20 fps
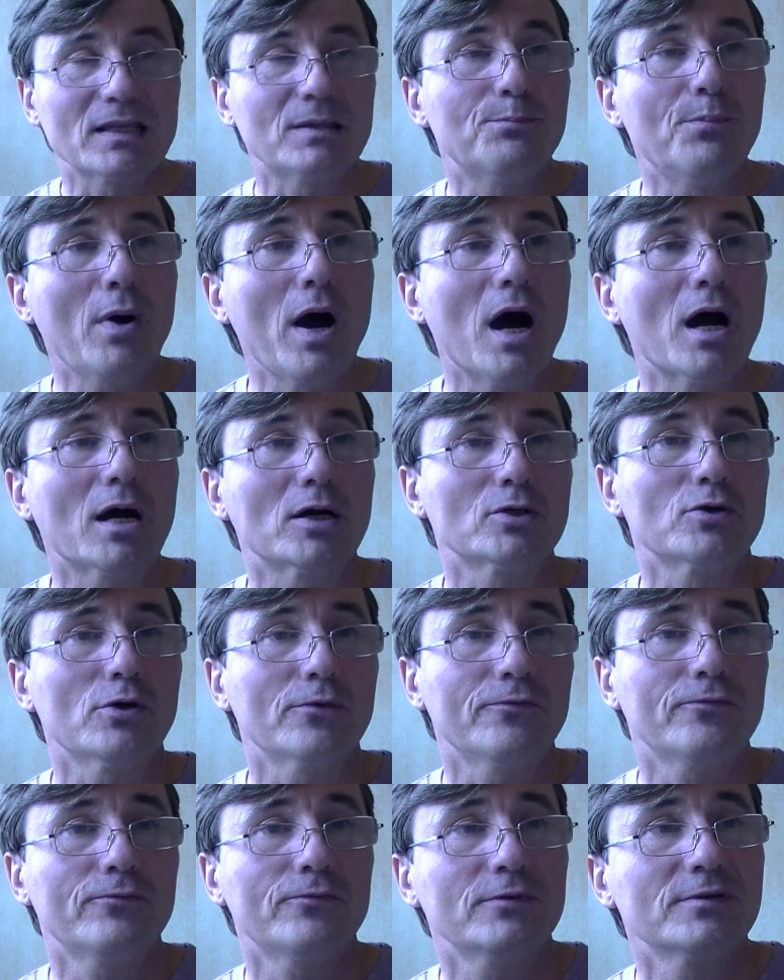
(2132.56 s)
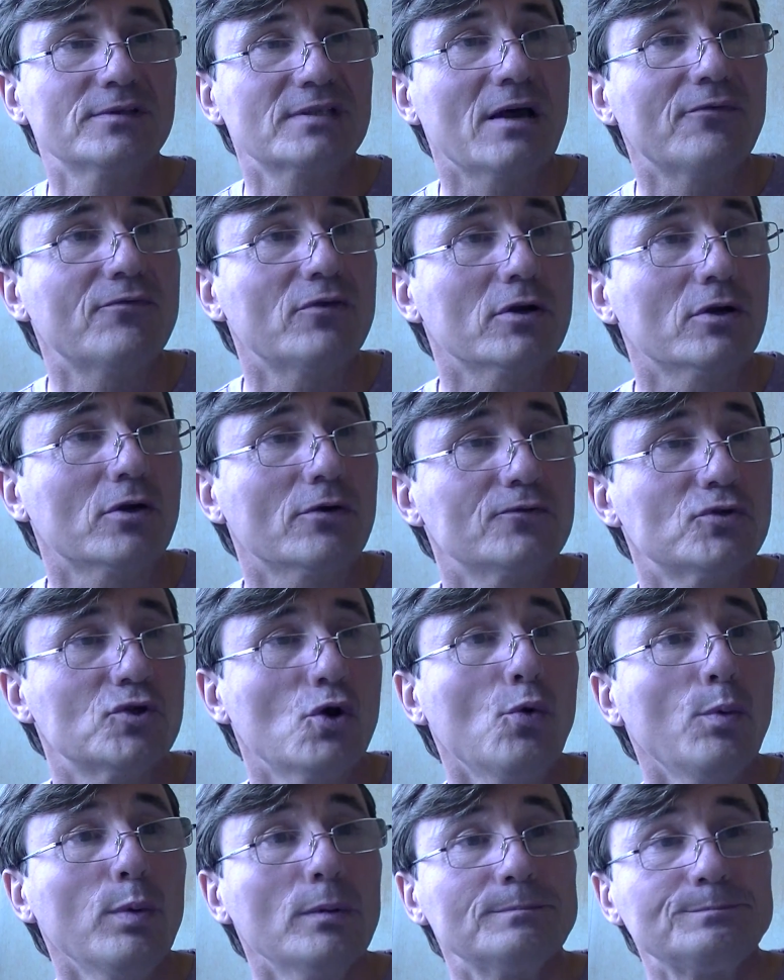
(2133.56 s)
part of suffering of
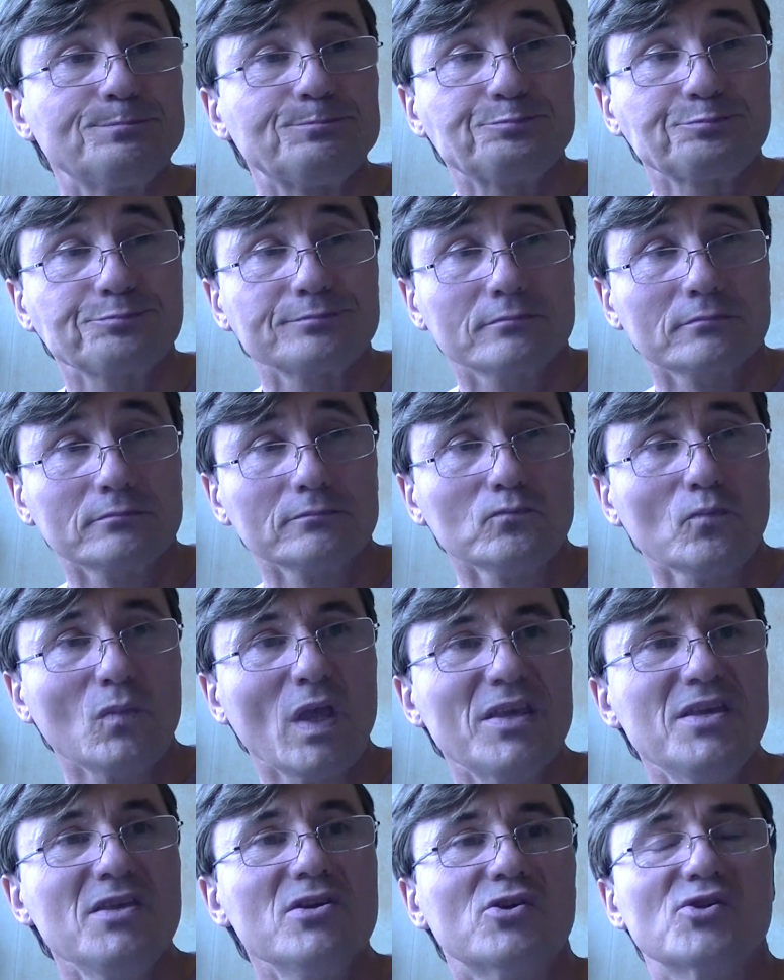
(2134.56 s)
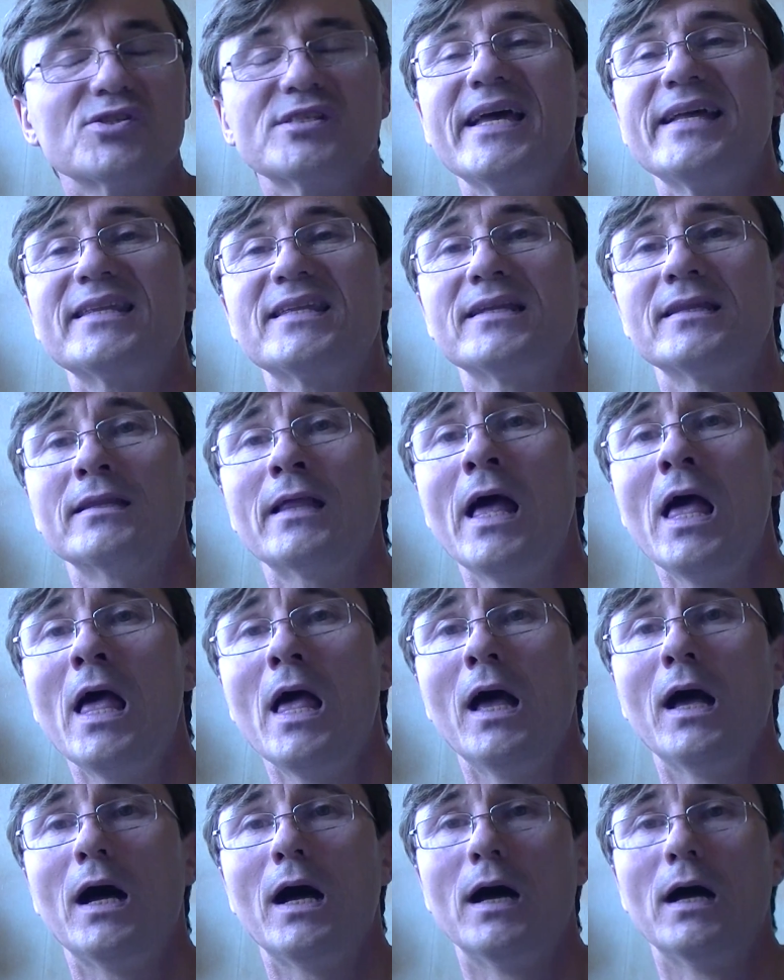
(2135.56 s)
Job. Here Satan
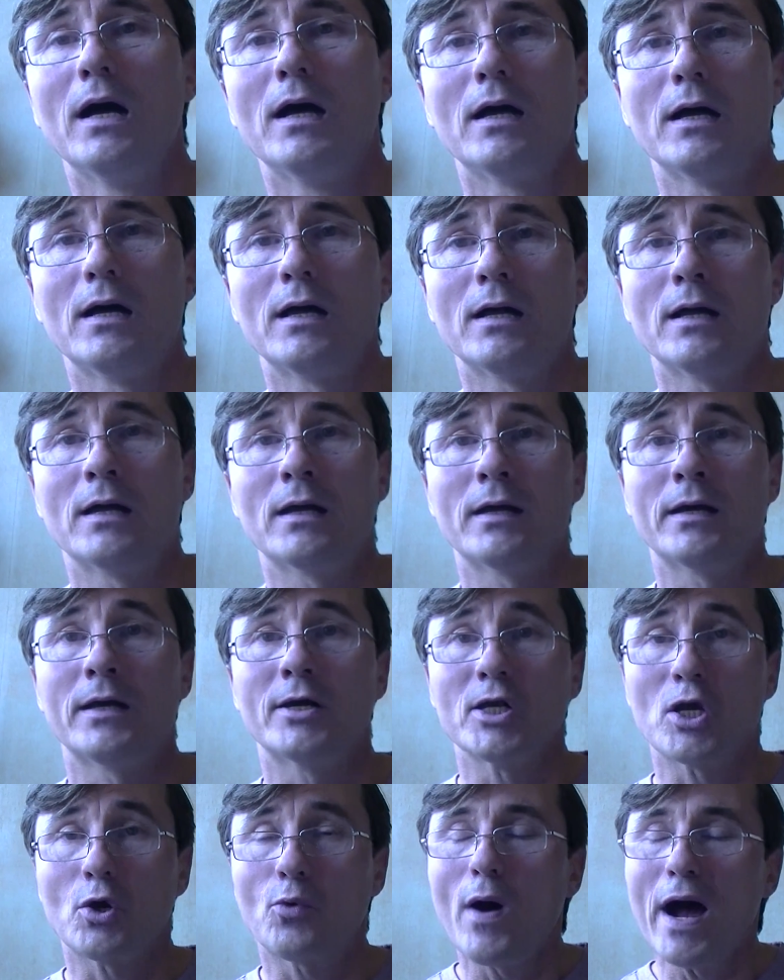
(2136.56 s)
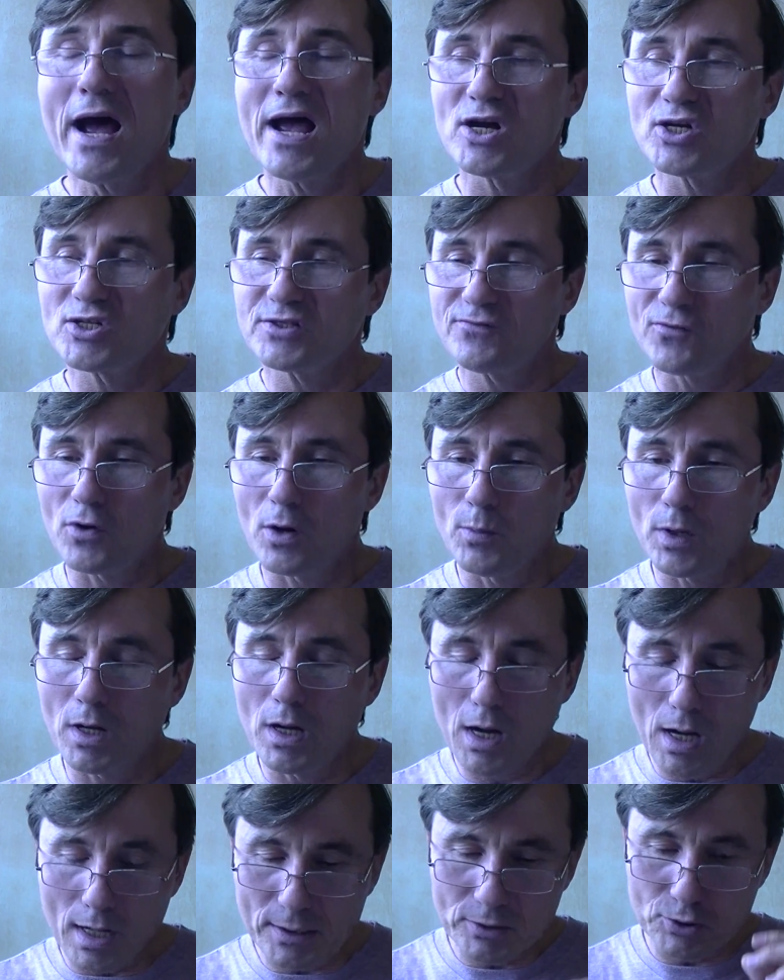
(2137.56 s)
requires from
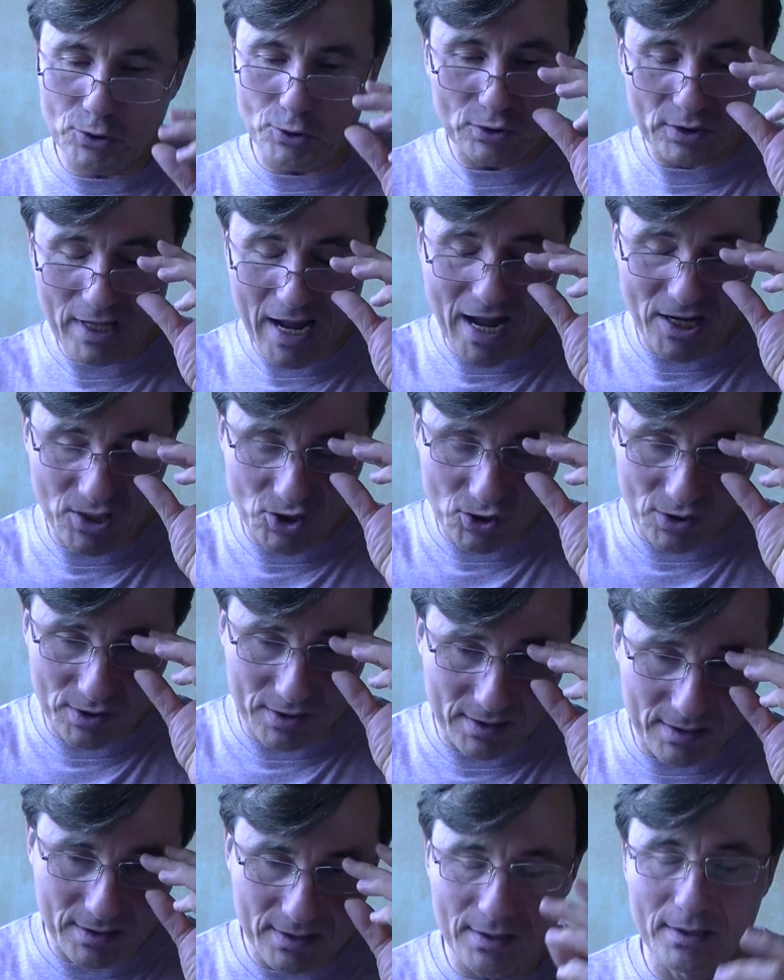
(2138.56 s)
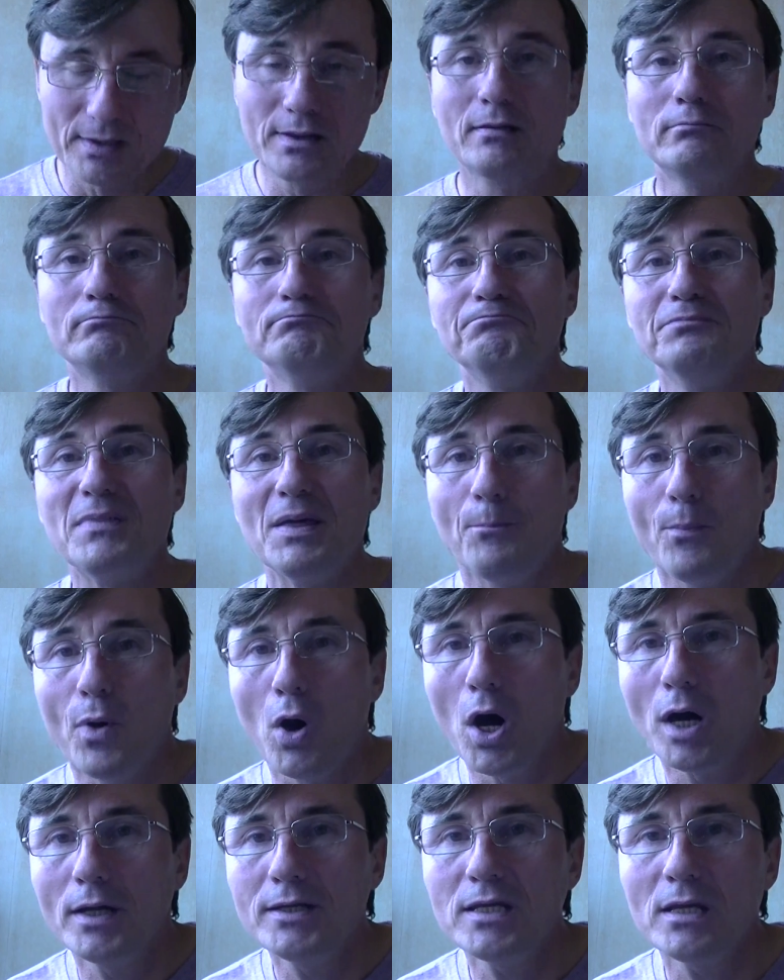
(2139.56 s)
God to touch the
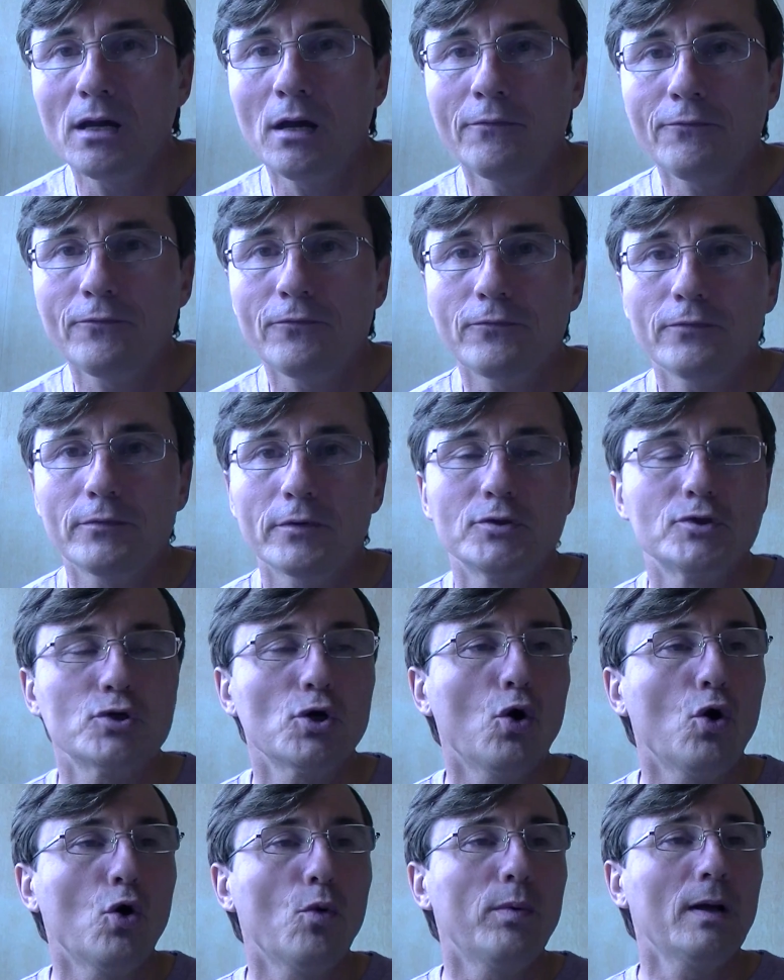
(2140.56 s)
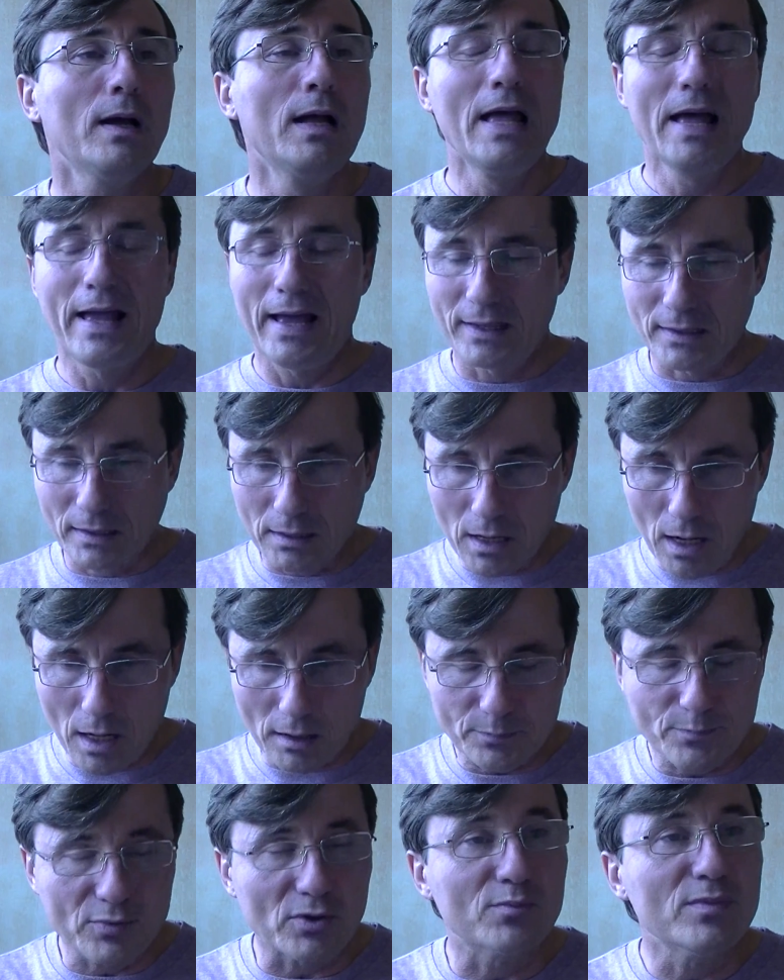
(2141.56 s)
body of Job, and
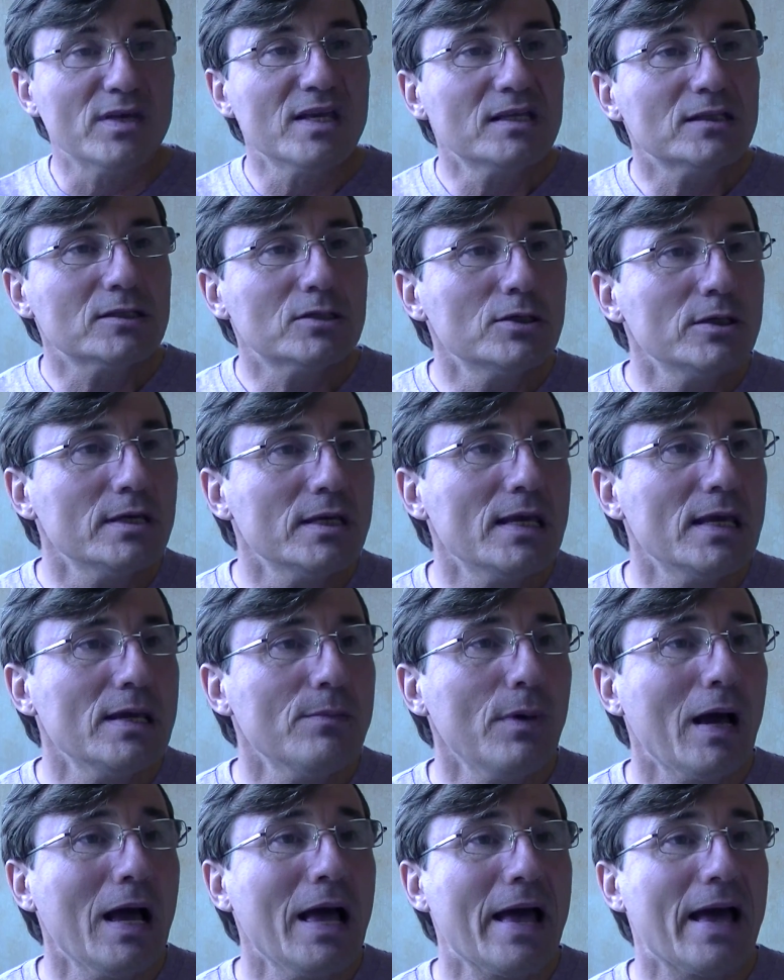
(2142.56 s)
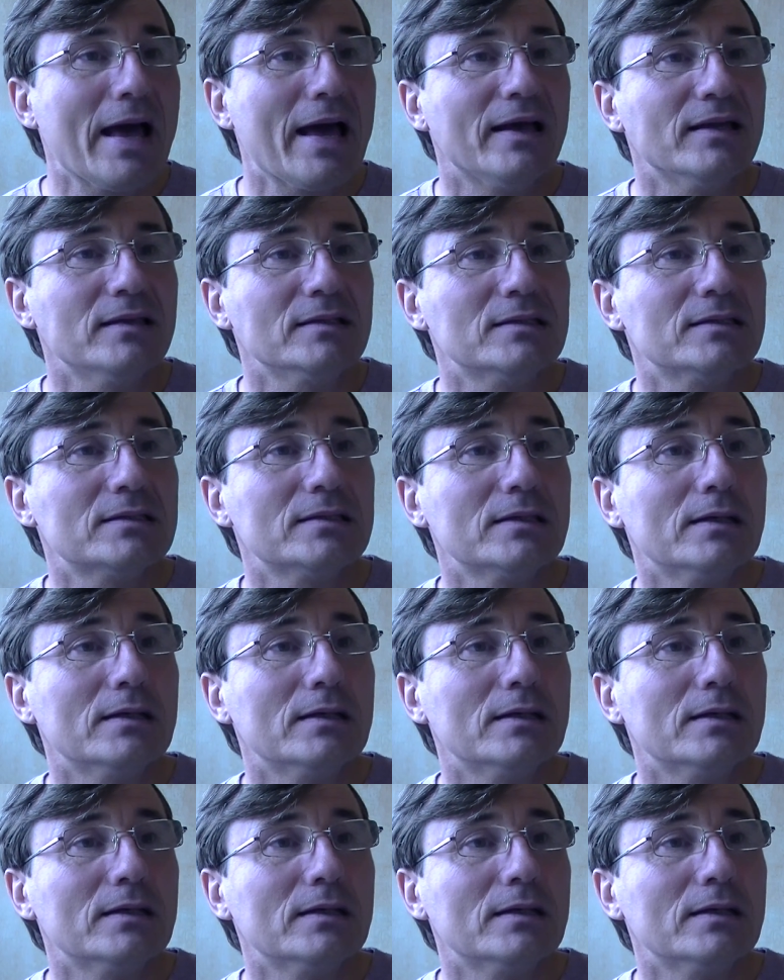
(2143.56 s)
God permits to him. And